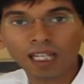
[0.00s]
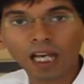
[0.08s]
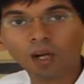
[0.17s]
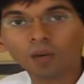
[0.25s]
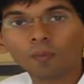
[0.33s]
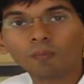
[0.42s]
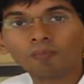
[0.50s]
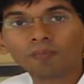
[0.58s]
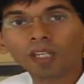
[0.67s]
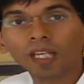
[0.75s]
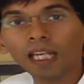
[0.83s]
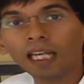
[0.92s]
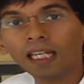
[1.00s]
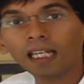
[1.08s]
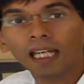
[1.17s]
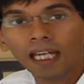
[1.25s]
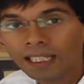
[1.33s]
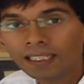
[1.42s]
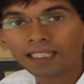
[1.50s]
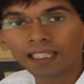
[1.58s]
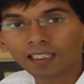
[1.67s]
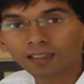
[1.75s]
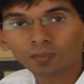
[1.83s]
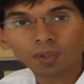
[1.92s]
Now, in
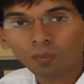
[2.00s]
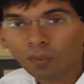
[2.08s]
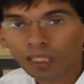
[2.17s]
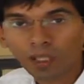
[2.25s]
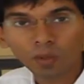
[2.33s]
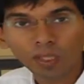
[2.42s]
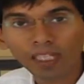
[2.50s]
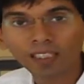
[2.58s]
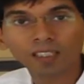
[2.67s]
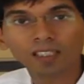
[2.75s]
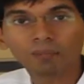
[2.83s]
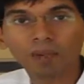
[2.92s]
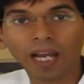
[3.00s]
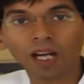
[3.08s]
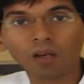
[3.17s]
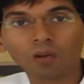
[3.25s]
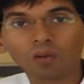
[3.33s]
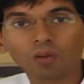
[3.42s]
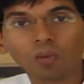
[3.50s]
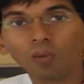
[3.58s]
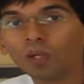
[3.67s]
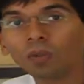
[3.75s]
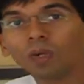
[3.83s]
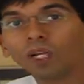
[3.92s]
India, where we are located in Bangalore,
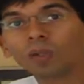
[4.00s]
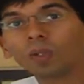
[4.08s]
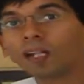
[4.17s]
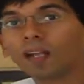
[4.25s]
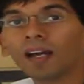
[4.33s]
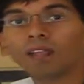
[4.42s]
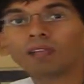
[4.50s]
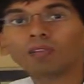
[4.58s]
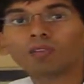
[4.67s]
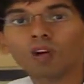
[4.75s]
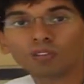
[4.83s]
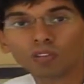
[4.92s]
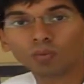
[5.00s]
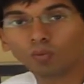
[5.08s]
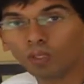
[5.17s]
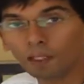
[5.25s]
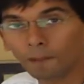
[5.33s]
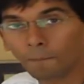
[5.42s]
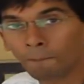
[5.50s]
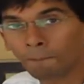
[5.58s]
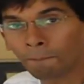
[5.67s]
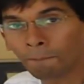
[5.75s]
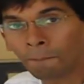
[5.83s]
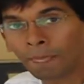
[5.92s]
we work with clients across the world.
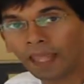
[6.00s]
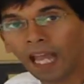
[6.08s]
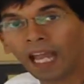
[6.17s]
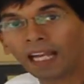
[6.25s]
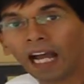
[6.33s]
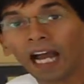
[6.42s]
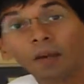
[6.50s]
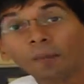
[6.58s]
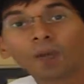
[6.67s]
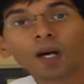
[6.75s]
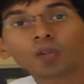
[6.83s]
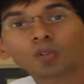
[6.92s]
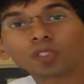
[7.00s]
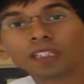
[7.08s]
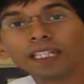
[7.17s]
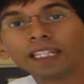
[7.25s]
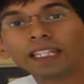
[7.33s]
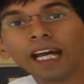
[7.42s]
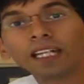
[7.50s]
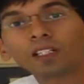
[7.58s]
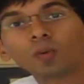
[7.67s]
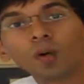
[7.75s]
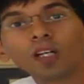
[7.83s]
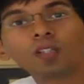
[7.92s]
And I am proud to say
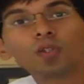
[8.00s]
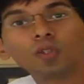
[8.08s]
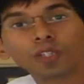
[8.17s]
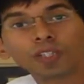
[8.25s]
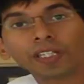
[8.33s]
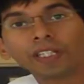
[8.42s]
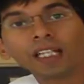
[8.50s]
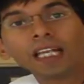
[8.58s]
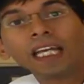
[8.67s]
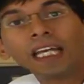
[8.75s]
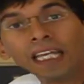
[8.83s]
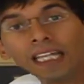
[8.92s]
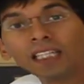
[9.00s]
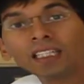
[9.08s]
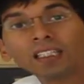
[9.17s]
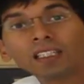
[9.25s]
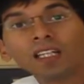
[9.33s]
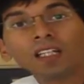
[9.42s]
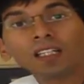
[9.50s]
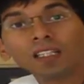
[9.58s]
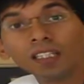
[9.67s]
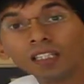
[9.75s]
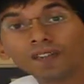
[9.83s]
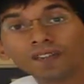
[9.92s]
that Qua Nutrition is
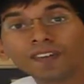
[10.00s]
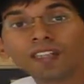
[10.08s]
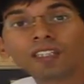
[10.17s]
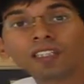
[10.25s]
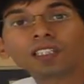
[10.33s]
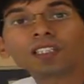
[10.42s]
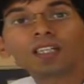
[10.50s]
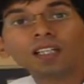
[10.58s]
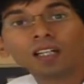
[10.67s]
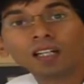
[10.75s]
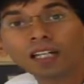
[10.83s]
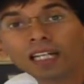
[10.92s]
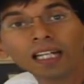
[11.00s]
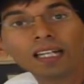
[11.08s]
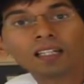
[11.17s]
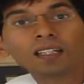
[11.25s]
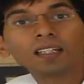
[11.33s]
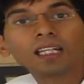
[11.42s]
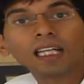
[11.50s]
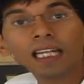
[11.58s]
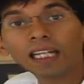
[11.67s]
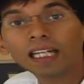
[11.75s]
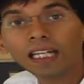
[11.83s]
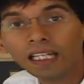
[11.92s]
the first clinic
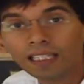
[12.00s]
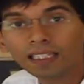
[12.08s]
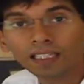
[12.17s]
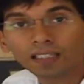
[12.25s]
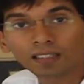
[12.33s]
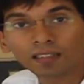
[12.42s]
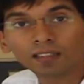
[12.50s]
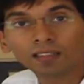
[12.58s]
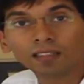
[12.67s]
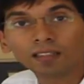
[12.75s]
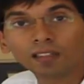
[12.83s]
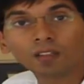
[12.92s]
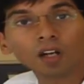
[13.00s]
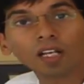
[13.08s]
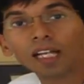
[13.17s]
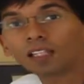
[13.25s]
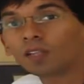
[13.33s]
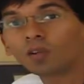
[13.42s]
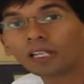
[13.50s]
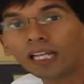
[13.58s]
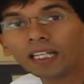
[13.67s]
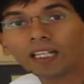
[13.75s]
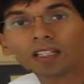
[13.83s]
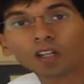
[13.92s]
in India, not let alone
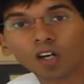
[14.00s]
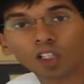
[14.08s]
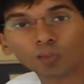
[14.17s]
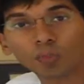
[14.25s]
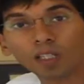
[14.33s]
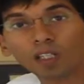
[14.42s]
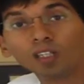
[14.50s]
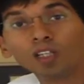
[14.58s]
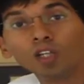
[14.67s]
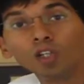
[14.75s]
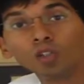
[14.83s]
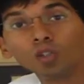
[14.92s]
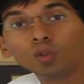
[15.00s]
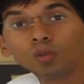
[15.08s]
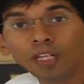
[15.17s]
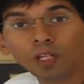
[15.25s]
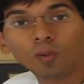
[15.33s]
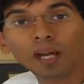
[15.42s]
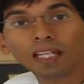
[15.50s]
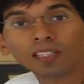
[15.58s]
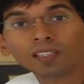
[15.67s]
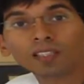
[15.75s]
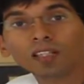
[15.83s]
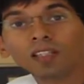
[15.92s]
any other hospital, to
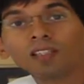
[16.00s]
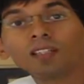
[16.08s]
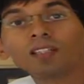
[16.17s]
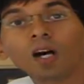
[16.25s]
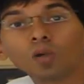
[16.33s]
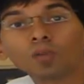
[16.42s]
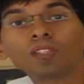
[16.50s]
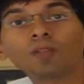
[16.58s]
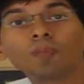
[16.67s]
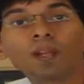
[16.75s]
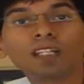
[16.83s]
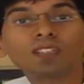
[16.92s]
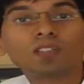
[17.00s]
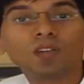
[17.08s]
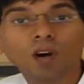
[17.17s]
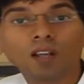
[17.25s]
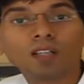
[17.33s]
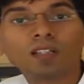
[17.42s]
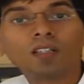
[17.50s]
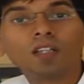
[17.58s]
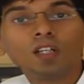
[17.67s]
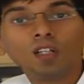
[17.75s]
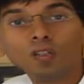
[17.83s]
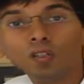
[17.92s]
request the $1,000+
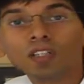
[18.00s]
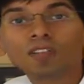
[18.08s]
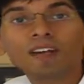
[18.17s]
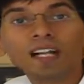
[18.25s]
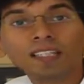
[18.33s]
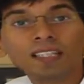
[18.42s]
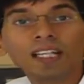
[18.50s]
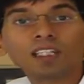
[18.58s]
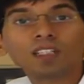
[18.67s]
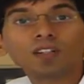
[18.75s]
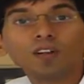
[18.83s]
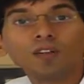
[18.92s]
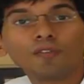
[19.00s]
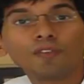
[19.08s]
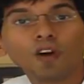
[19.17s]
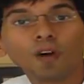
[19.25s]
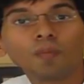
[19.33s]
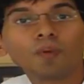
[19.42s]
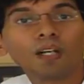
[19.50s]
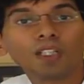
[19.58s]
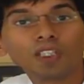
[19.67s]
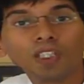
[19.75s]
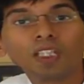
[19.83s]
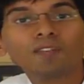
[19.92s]
NutrEval test from
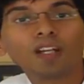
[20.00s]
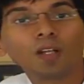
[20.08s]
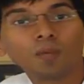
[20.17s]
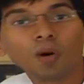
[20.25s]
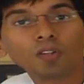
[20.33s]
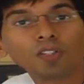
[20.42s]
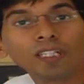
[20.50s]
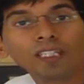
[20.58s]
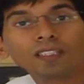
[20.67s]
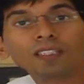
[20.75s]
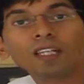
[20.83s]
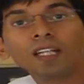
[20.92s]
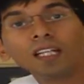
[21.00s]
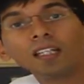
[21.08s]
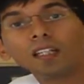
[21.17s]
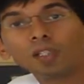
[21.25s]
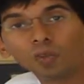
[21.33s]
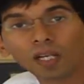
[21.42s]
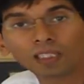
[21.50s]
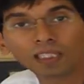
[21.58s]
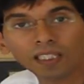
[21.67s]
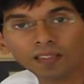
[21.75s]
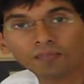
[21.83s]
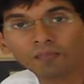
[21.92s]
Geneva Laboratories in the
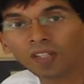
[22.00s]
USA.